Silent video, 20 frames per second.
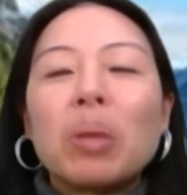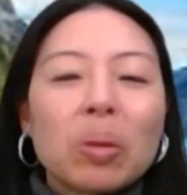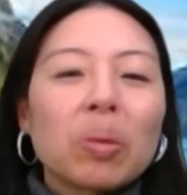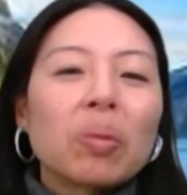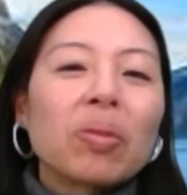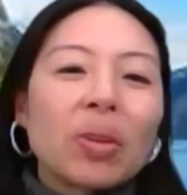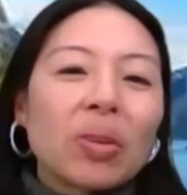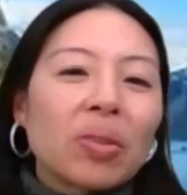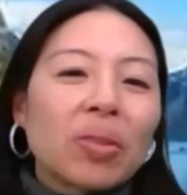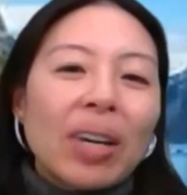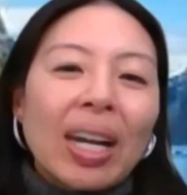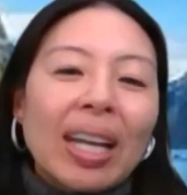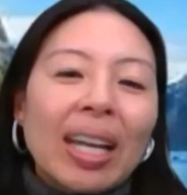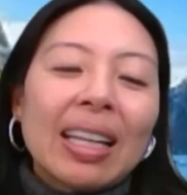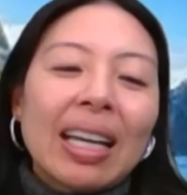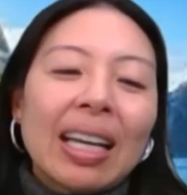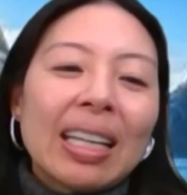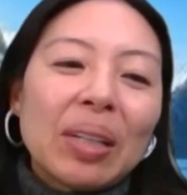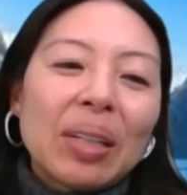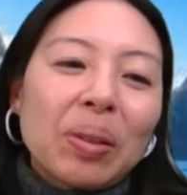beautiful friend
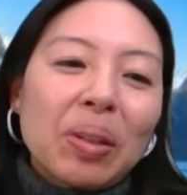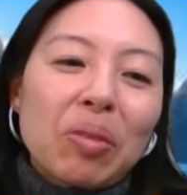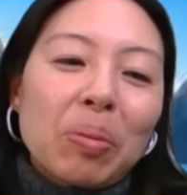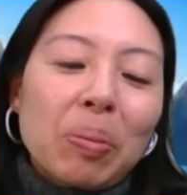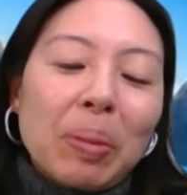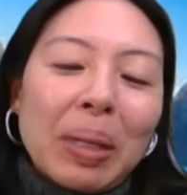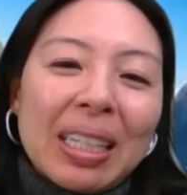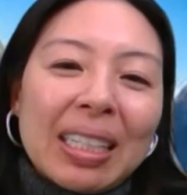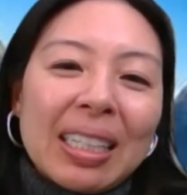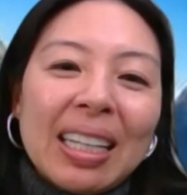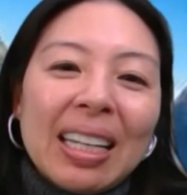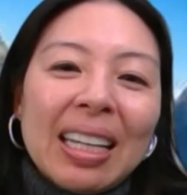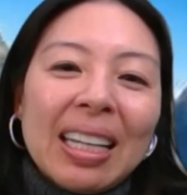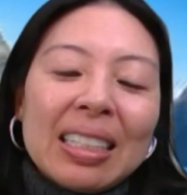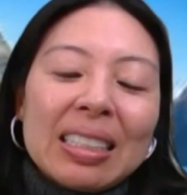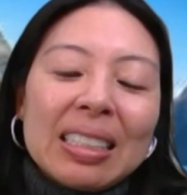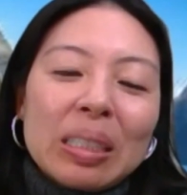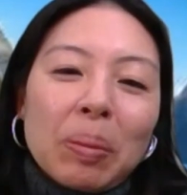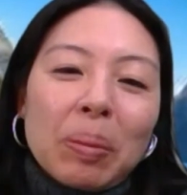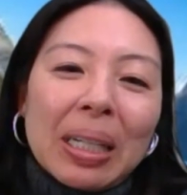that you have been
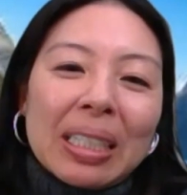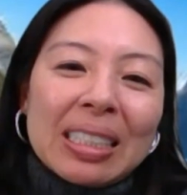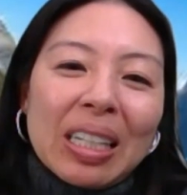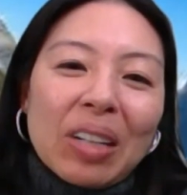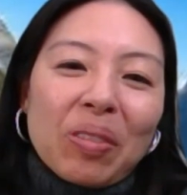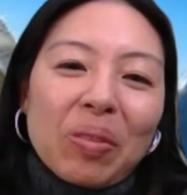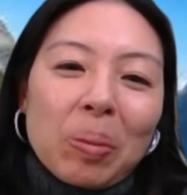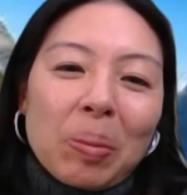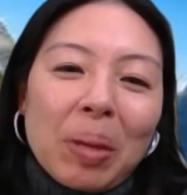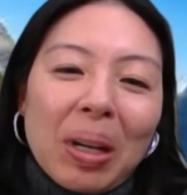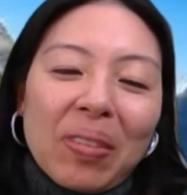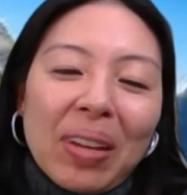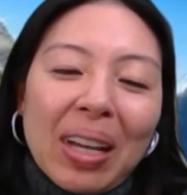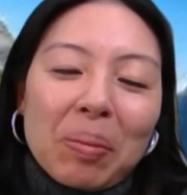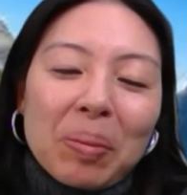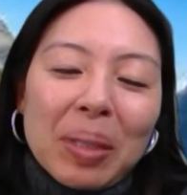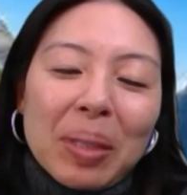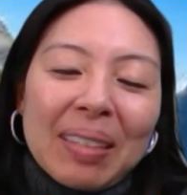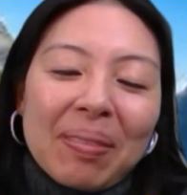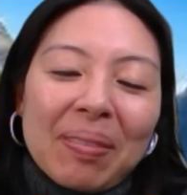to myself and my
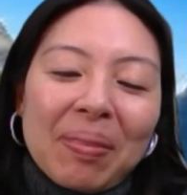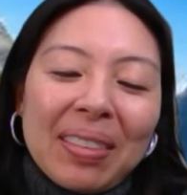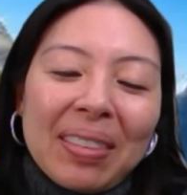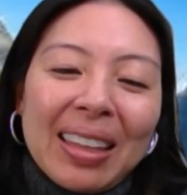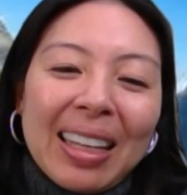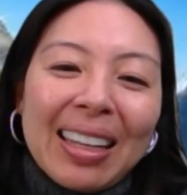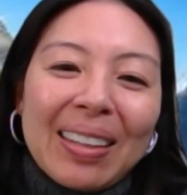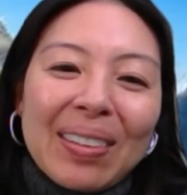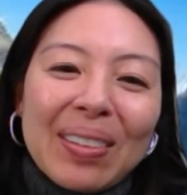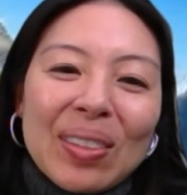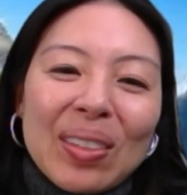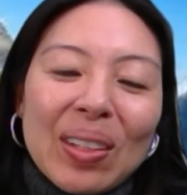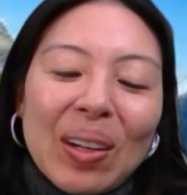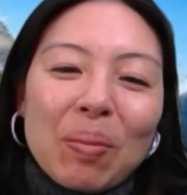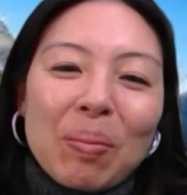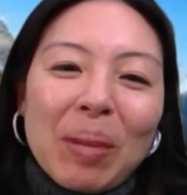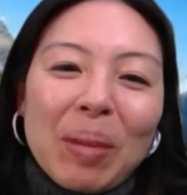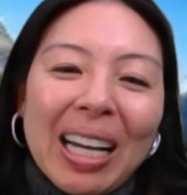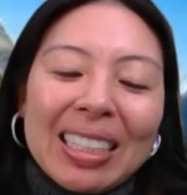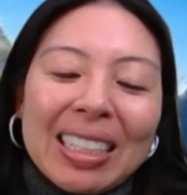family. Thank you
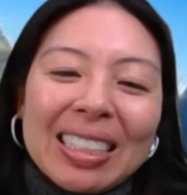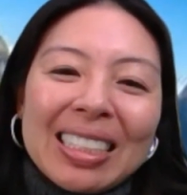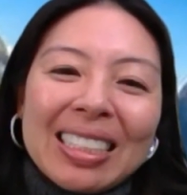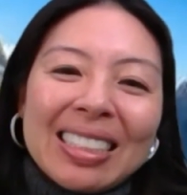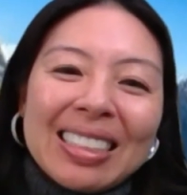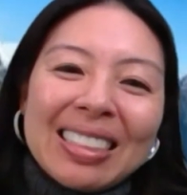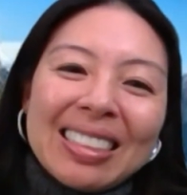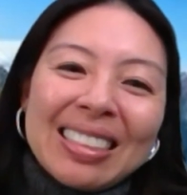so much.